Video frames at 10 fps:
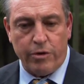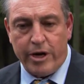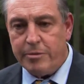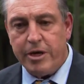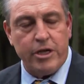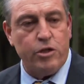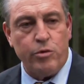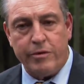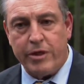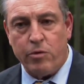where anybody can
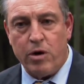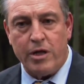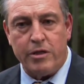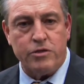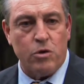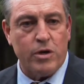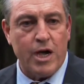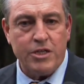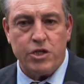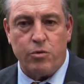do whatever they want and there's no
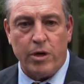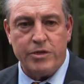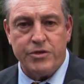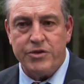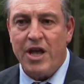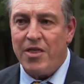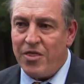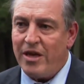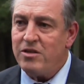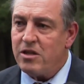consequences,
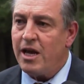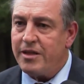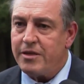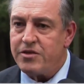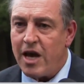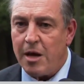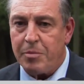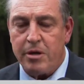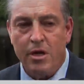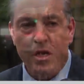things like this
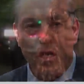happen.